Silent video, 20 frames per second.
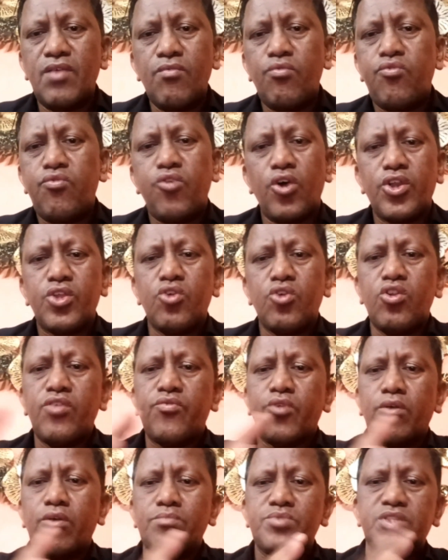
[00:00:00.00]
for
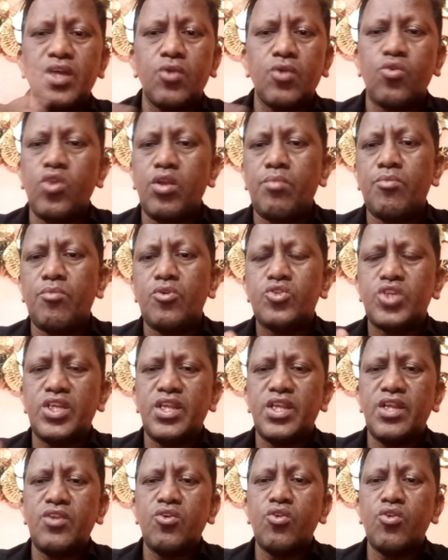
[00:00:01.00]
uniform circular motion and